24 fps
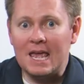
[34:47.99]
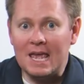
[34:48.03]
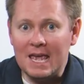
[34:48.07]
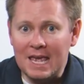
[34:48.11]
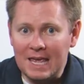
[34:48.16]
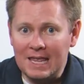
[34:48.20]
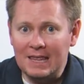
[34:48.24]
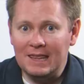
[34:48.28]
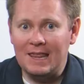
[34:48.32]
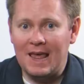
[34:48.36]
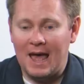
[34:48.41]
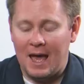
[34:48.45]

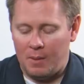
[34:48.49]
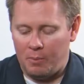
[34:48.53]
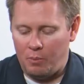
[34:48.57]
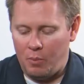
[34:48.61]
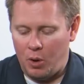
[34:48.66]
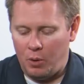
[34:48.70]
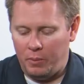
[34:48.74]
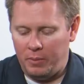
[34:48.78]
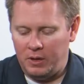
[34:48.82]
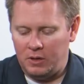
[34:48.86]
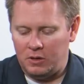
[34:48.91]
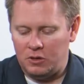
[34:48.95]
In that
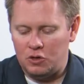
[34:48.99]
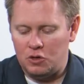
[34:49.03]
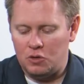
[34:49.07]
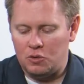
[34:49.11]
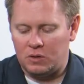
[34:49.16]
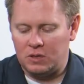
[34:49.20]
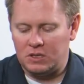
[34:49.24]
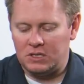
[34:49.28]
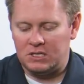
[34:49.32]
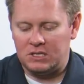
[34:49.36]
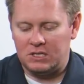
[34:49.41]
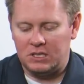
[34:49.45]
moment, you
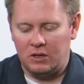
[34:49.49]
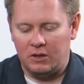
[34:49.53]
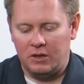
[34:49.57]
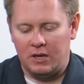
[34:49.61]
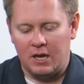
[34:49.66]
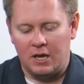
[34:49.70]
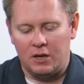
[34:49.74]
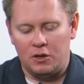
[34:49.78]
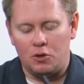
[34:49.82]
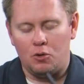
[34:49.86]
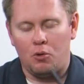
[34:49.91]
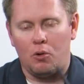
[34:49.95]
can still
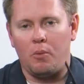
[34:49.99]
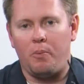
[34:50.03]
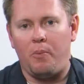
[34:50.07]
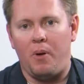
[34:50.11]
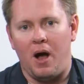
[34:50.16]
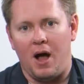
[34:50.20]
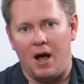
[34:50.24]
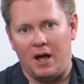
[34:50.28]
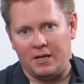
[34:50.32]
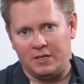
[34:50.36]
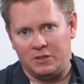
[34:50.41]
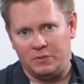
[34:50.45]
hit your
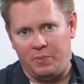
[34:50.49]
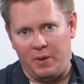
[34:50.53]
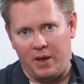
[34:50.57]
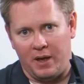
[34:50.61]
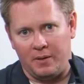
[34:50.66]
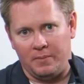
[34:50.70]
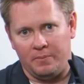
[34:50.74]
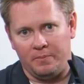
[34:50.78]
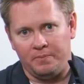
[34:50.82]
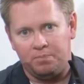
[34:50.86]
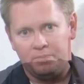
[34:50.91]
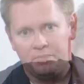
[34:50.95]
pause
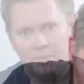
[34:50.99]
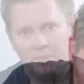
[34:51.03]
button.